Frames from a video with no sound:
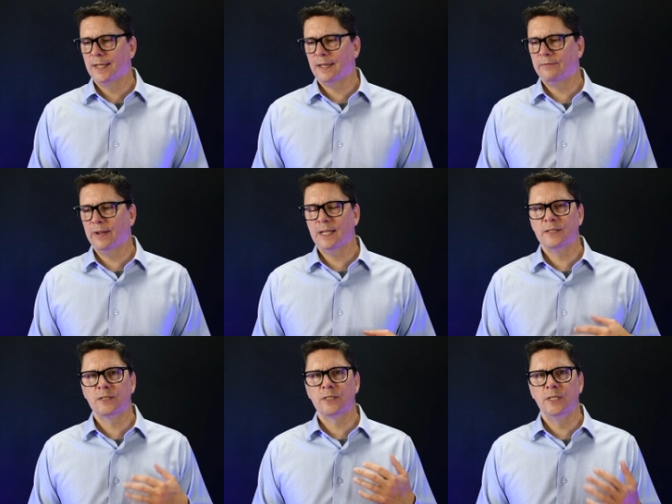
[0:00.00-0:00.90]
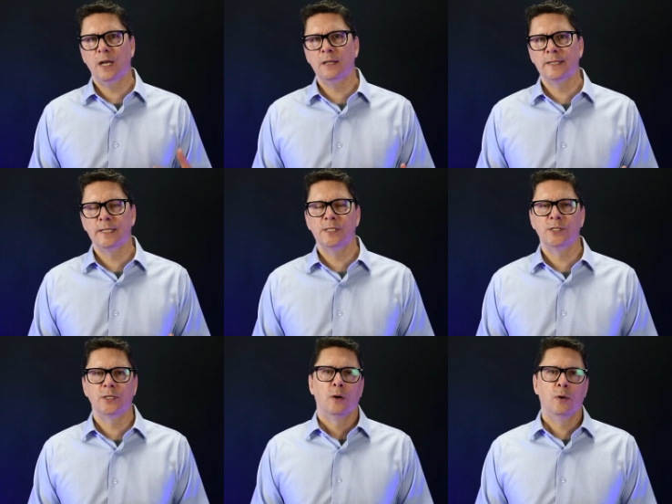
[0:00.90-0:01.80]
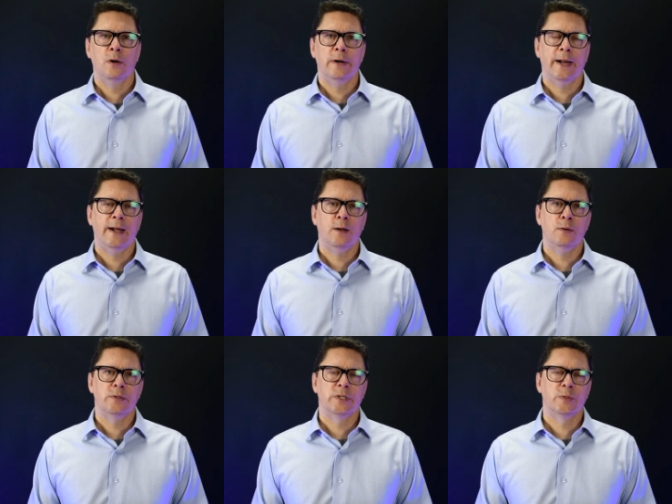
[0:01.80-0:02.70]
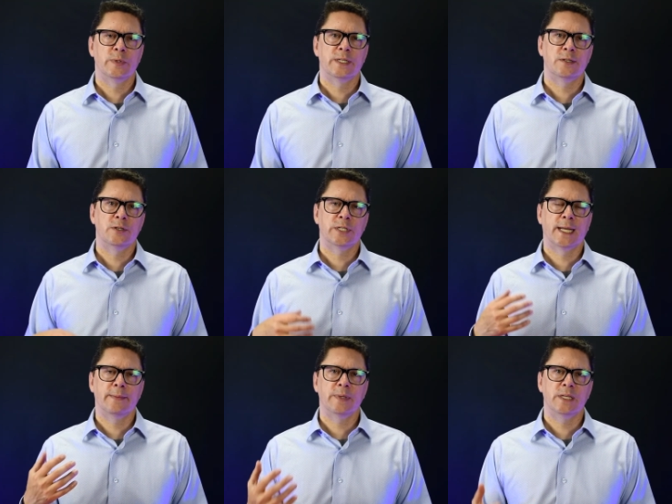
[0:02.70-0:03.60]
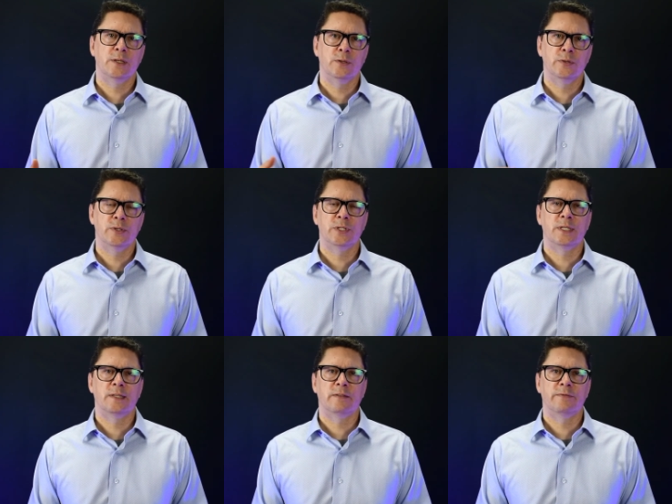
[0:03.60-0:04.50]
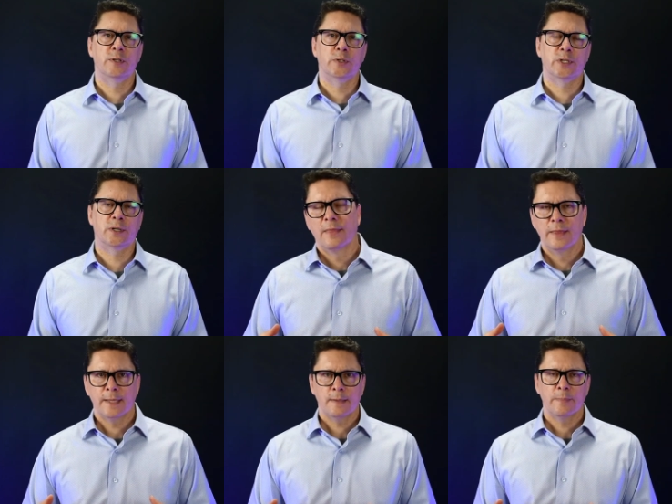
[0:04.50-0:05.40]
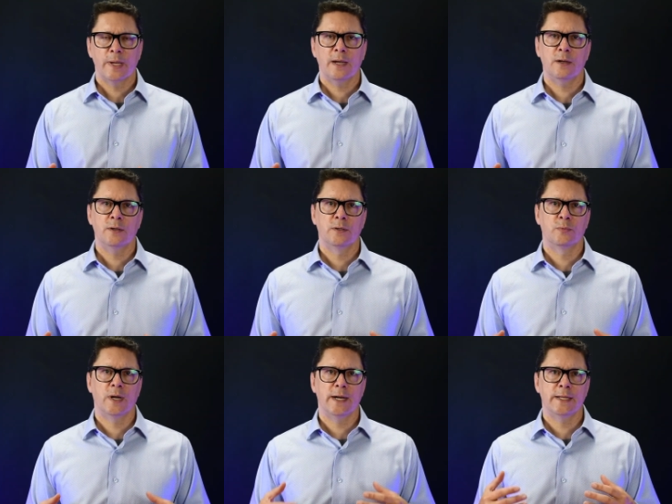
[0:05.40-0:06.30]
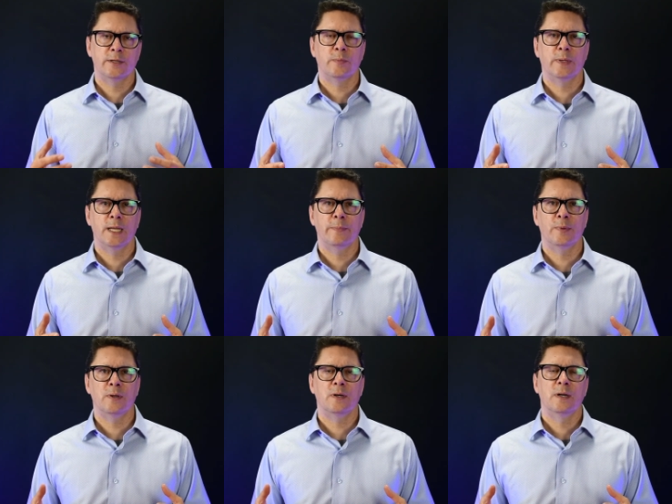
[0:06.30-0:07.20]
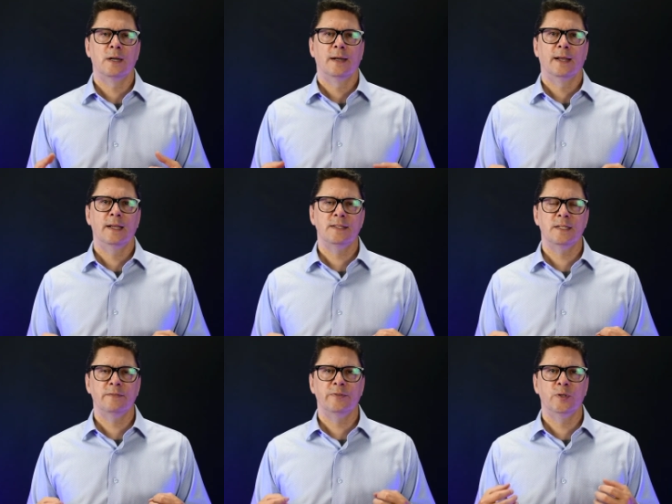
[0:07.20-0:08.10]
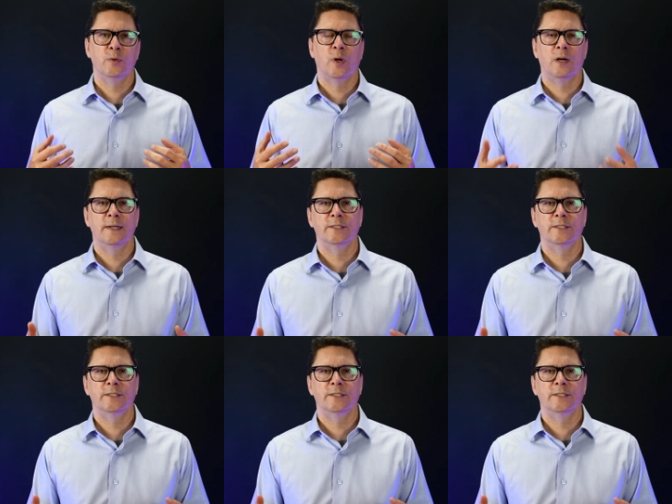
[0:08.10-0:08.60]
advances knowledge or how your research can be used in the future. Think about writing your paper as if you are a